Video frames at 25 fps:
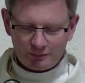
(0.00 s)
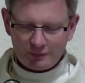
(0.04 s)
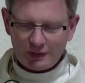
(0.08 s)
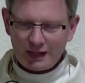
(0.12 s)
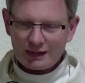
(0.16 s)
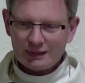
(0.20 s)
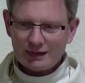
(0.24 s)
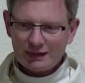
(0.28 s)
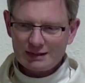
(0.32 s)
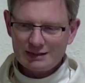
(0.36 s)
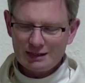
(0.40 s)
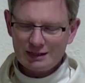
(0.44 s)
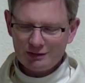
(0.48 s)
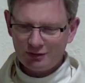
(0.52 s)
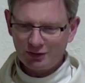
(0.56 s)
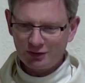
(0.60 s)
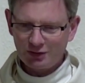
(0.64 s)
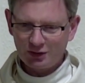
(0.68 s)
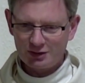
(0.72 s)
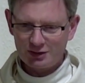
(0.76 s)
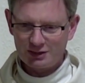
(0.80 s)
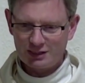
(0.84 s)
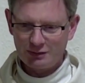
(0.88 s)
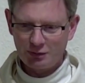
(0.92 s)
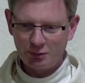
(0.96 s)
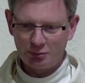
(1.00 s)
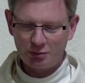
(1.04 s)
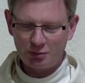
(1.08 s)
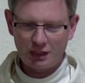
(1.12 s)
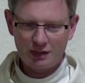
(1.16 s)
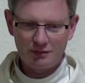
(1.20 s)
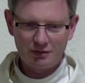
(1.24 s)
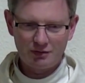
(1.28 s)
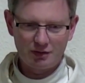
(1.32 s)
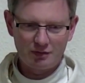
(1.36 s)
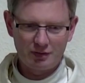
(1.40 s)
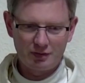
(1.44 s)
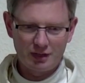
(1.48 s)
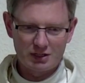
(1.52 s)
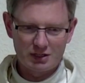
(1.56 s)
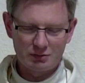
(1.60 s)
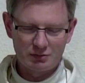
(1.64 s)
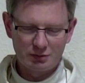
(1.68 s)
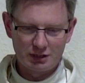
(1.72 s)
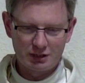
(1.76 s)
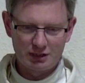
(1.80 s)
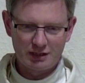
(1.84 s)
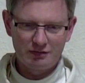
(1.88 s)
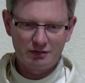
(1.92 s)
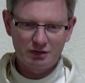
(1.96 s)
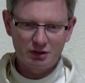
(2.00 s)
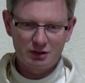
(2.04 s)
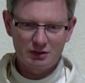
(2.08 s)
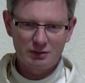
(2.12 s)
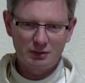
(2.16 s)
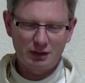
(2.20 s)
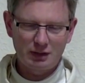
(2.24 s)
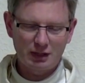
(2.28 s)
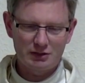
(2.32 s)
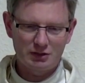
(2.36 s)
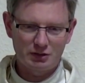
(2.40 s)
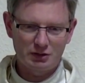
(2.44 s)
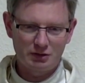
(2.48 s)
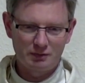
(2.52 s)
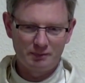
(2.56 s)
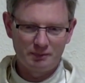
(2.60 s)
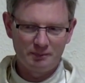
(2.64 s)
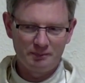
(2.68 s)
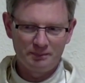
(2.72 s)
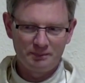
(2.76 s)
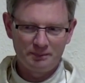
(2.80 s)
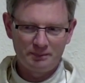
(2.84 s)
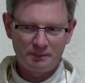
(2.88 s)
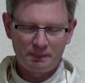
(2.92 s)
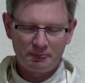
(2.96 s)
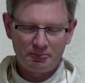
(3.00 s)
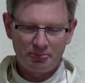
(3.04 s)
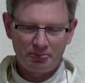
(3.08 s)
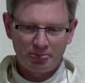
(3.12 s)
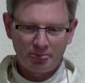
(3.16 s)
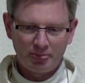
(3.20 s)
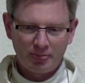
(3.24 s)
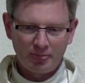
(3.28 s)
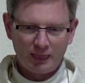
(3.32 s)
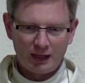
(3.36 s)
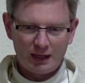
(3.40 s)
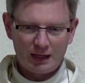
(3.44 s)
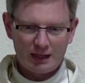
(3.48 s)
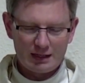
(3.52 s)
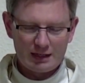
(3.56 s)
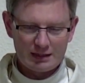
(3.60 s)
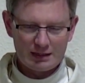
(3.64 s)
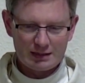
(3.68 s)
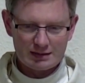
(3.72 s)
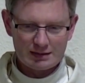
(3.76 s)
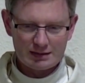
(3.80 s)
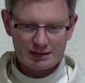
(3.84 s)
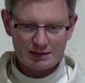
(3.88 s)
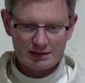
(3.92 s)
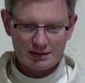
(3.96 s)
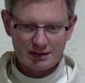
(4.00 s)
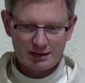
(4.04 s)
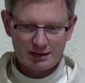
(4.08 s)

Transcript: the difficulty with private revelation, the difficulty with that term, is